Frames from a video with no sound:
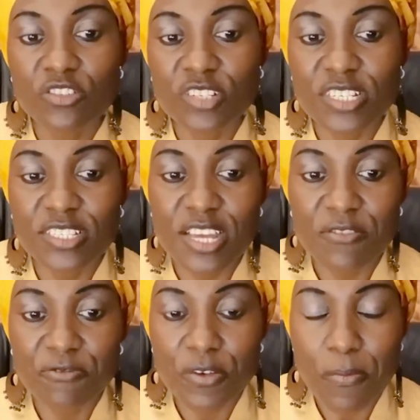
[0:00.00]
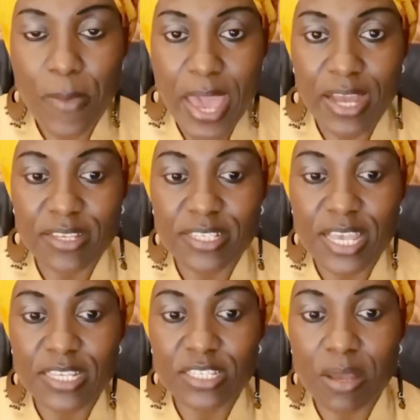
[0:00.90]
Tunisian filmmakers
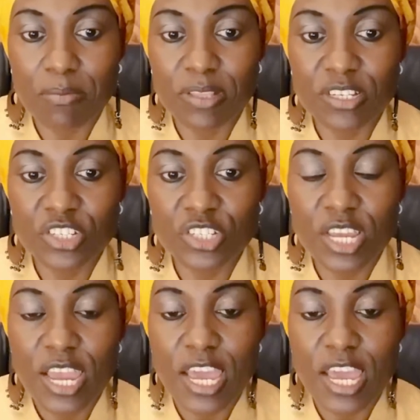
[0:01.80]
established